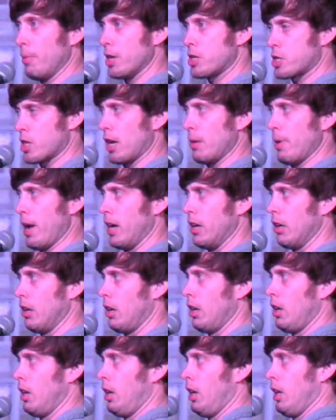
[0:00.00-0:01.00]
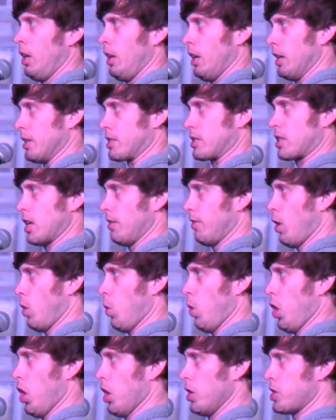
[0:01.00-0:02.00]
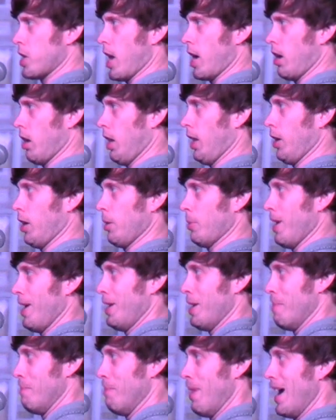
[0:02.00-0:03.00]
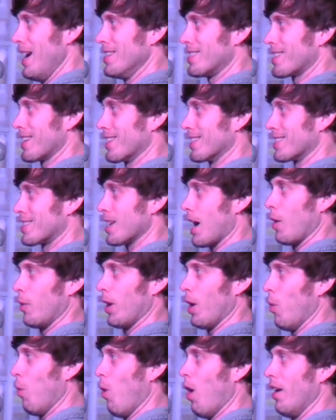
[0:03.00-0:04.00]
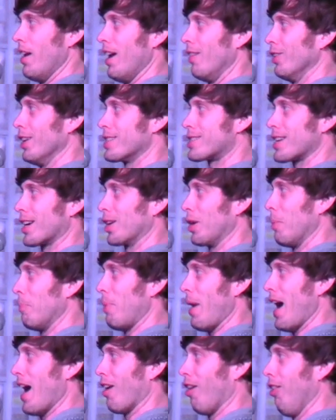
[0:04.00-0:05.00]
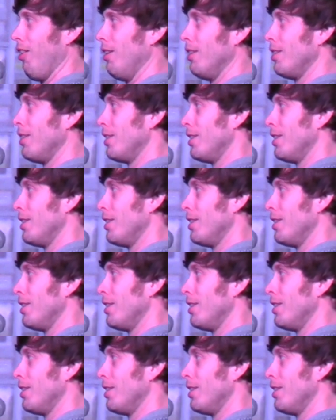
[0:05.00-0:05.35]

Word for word: I should have been a Civil War general. I would have been amazing. I would have won every single battle.